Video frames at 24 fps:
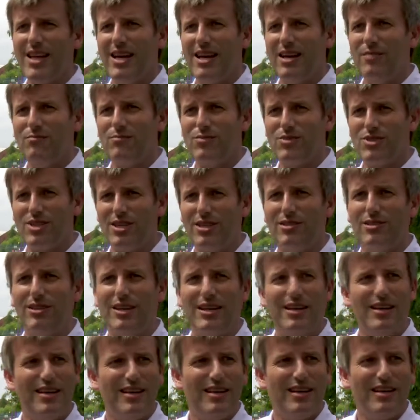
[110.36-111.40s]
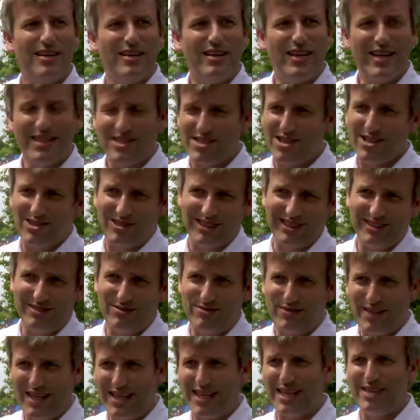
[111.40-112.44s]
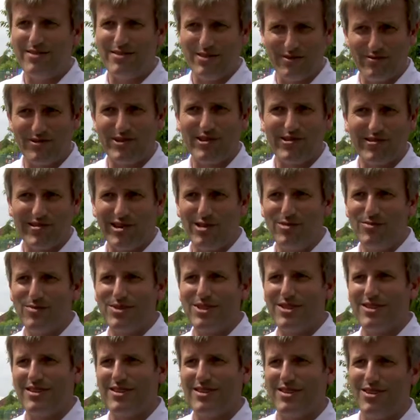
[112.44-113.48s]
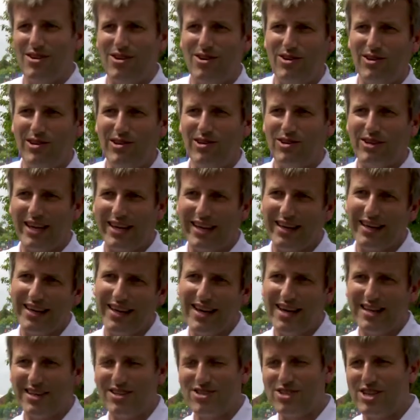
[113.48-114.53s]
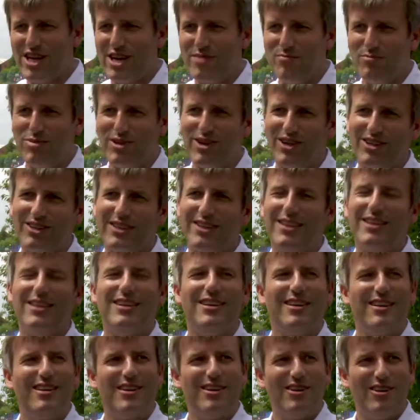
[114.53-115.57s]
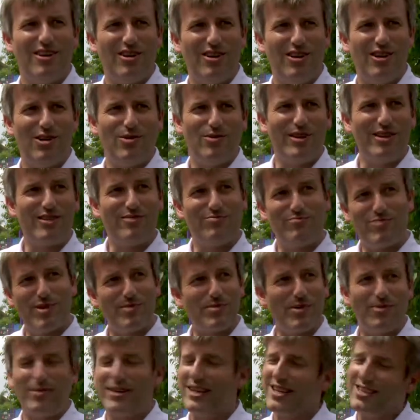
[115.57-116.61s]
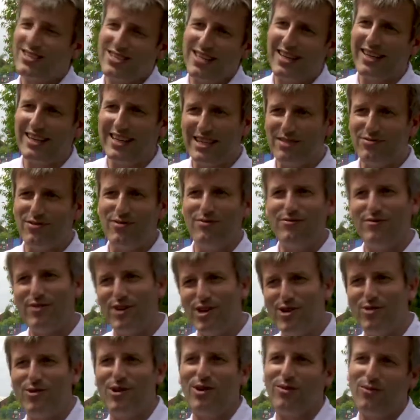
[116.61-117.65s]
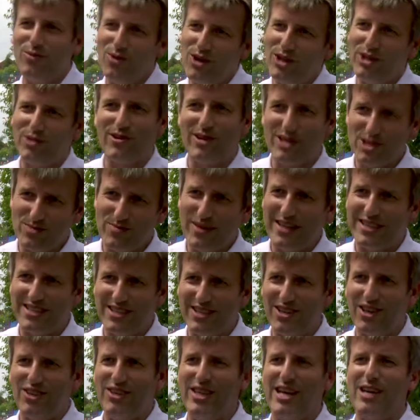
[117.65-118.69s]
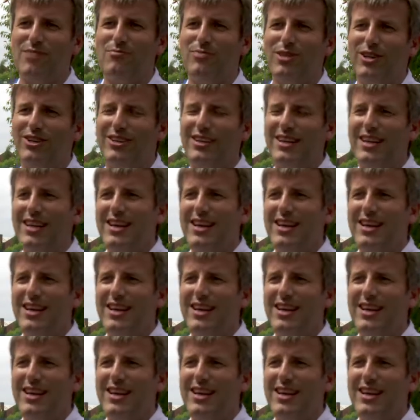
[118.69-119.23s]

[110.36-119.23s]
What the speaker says: And so in total 5 different groups all looking at the same plot, all with probably a slightly different view on what they were expecting on that plot.